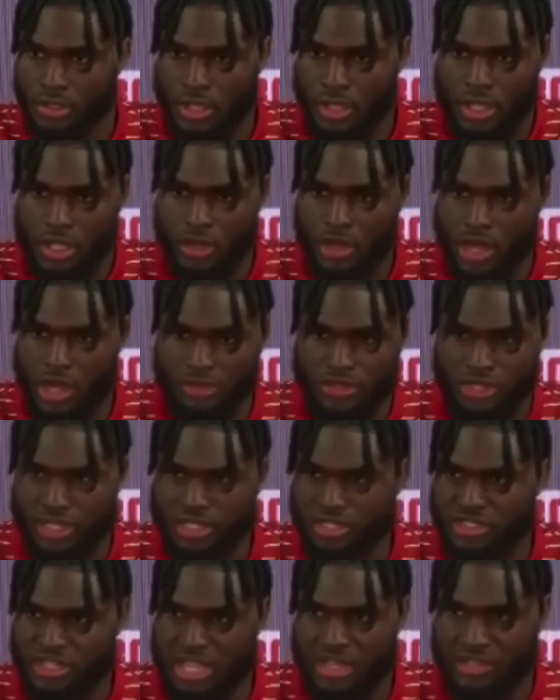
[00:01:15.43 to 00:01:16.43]
You know, I don't think it's a
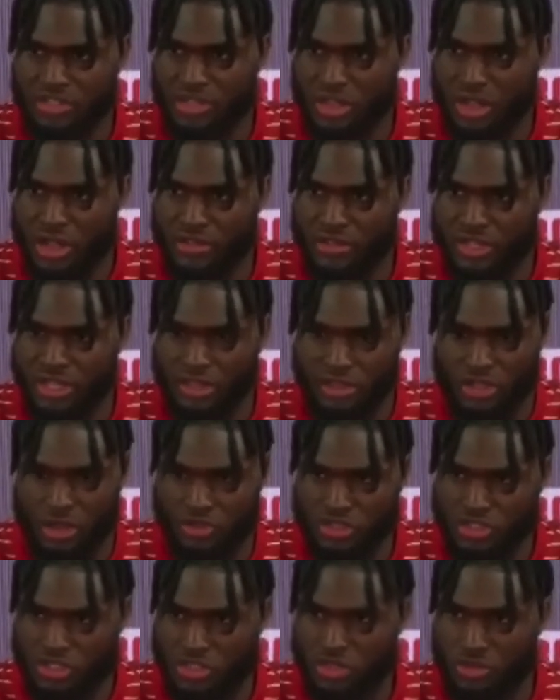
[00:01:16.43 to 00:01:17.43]
challenge at all. I think
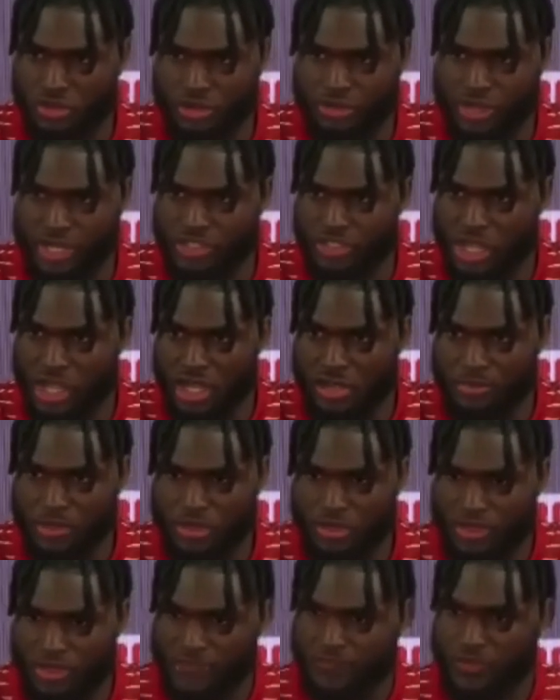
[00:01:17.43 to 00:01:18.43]
coaches are doing a great job. You
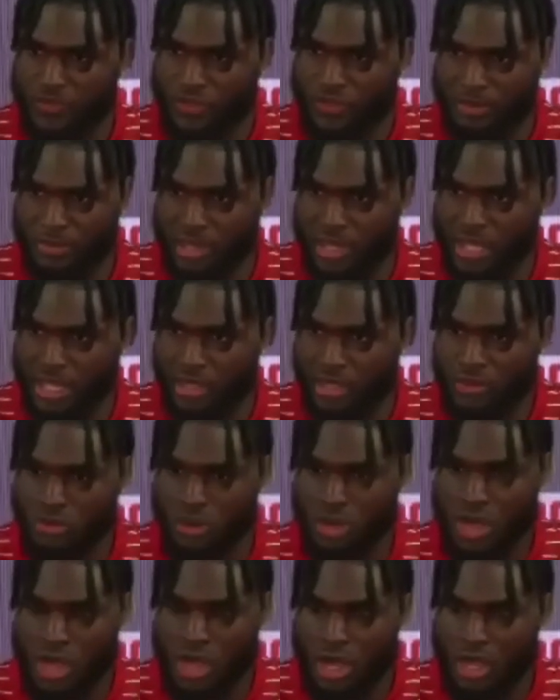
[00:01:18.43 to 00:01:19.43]
know, that's for them to handle.
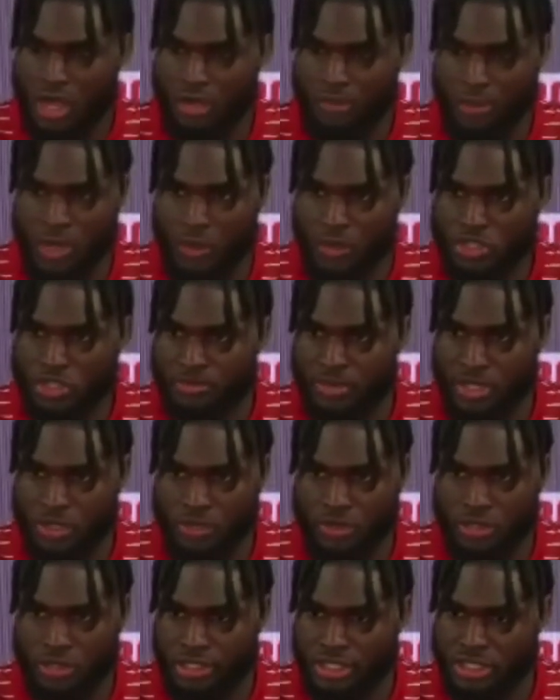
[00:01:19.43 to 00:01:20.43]
Miro's been
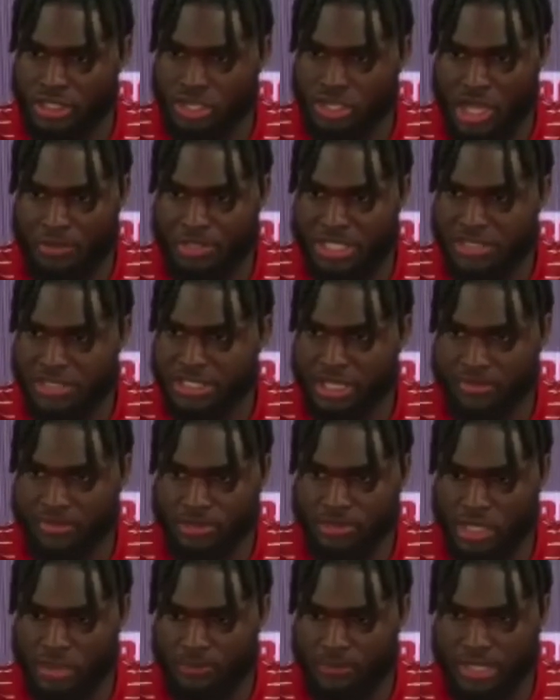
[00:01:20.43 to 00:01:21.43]
doing a good job. He stepped
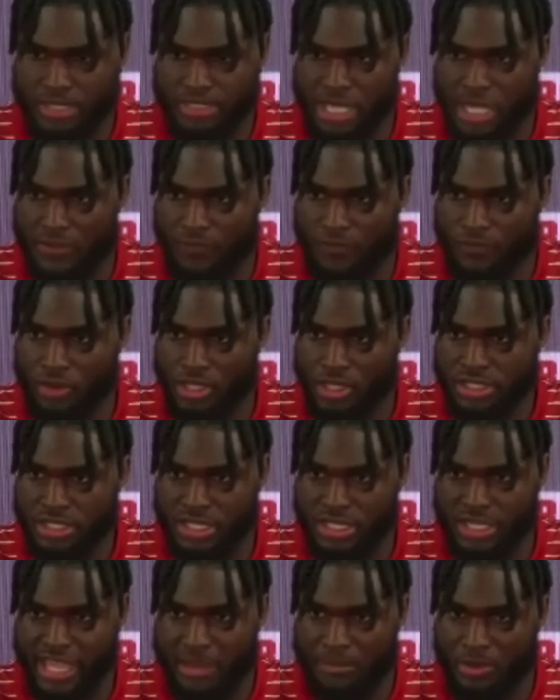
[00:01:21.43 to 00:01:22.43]
up big time for us in
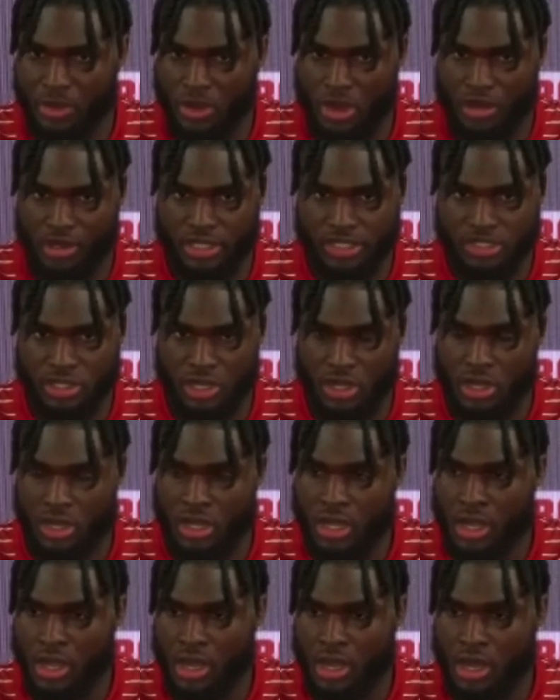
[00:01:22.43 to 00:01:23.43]
the game in Arkansas.
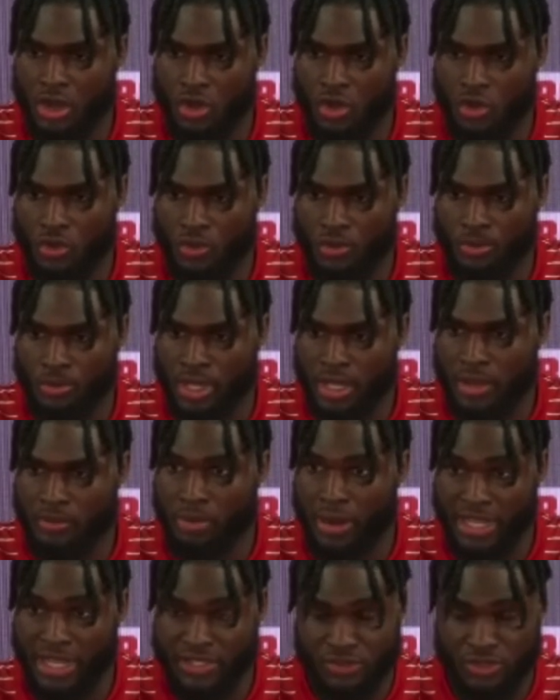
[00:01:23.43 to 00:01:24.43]

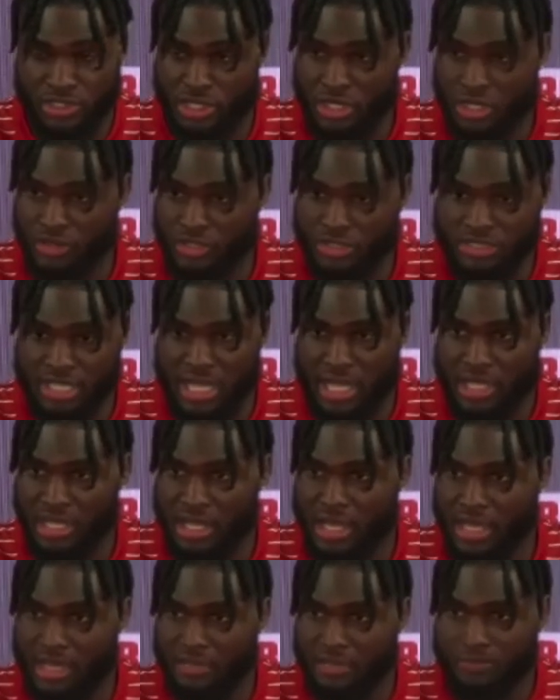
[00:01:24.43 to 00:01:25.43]
Bryce was there on the
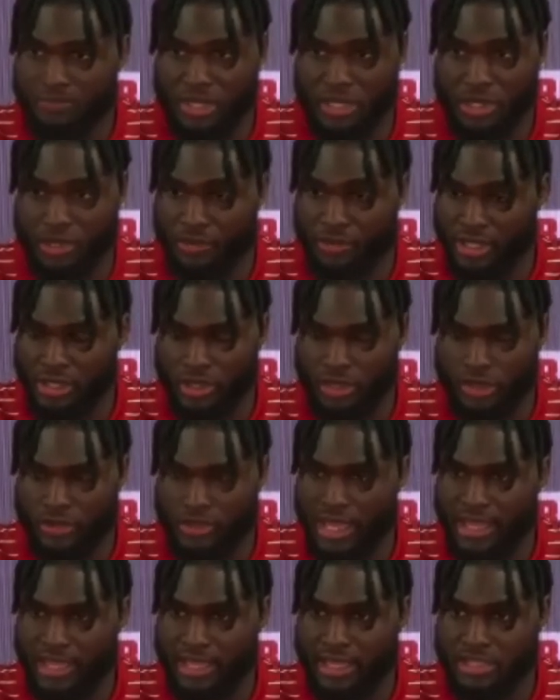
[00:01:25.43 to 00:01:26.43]
sideline, being a great leader
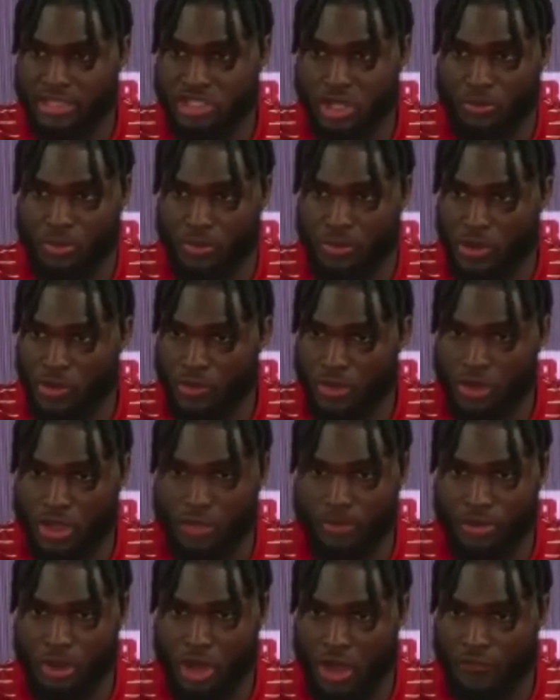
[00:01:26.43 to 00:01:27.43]
that he is, helping Miro,
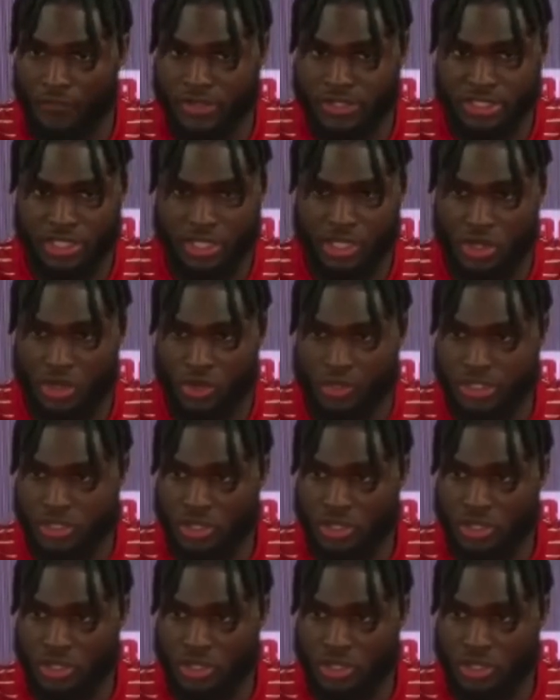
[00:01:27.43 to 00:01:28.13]
helping the offense get going.